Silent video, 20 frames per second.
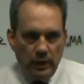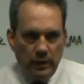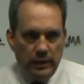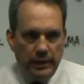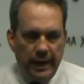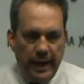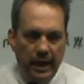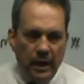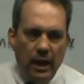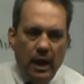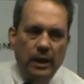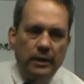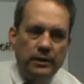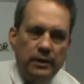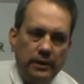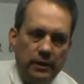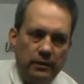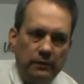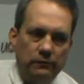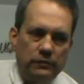Cannot
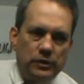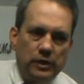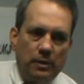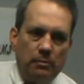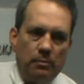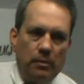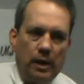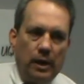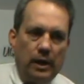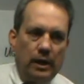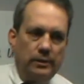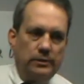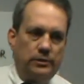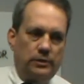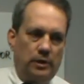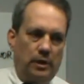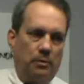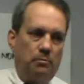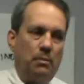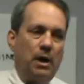give
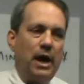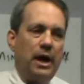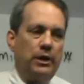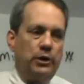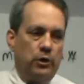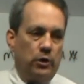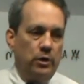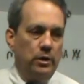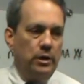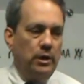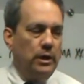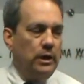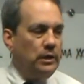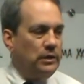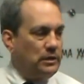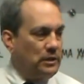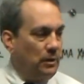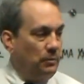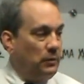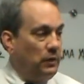a minor
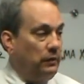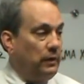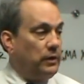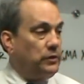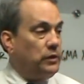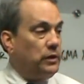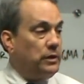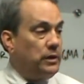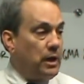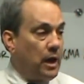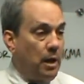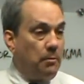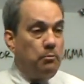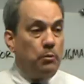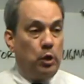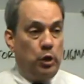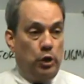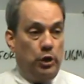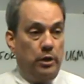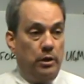something that's
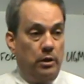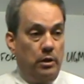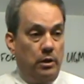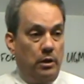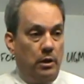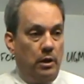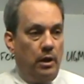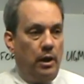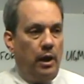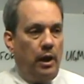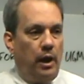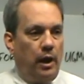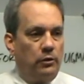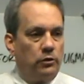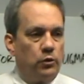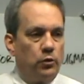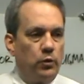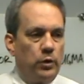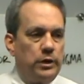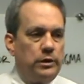encumbered. And
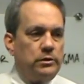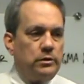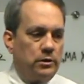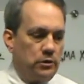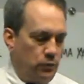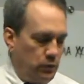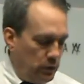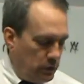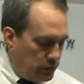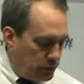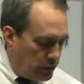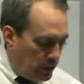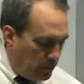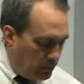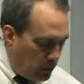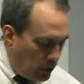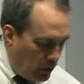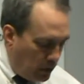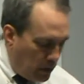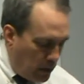the reason is real
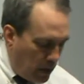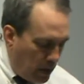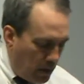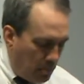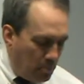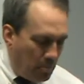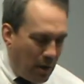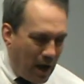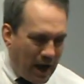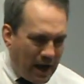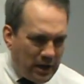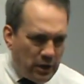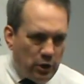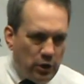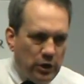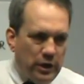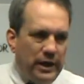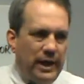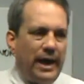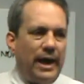simple. A minor
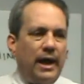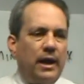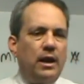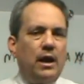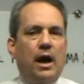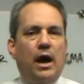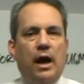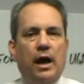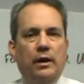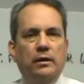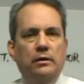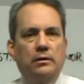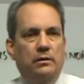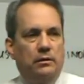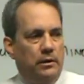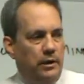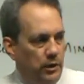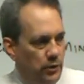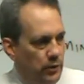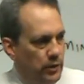cannot
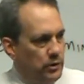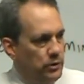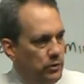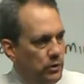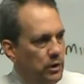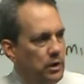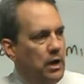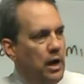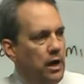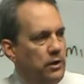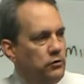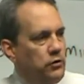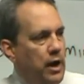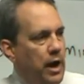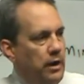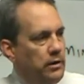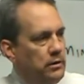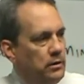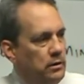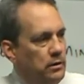enter into a
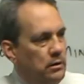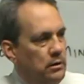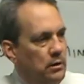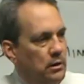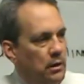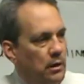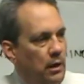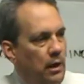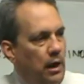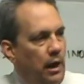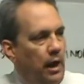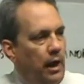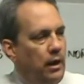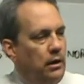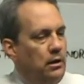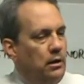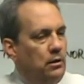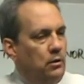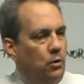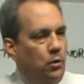contract. And
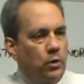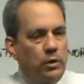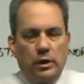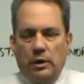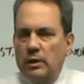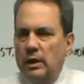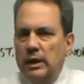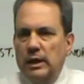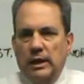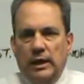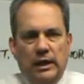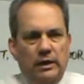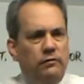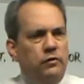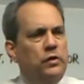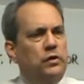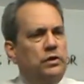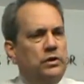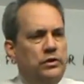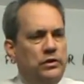in order,
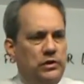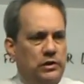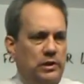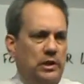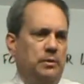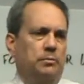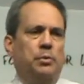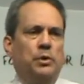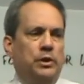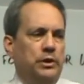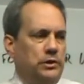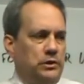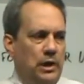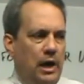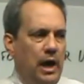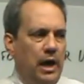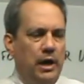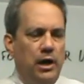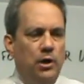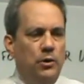even the simplest
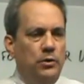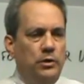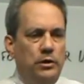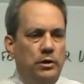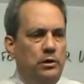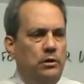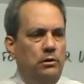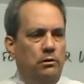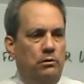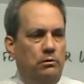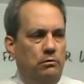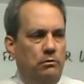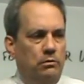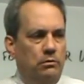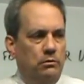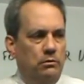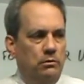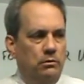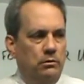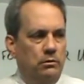IOU
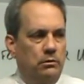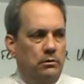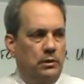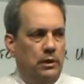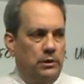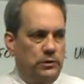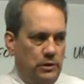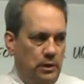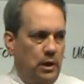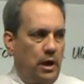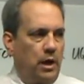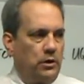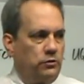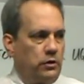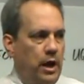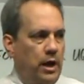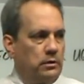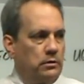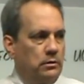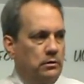is a
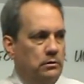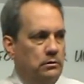contract.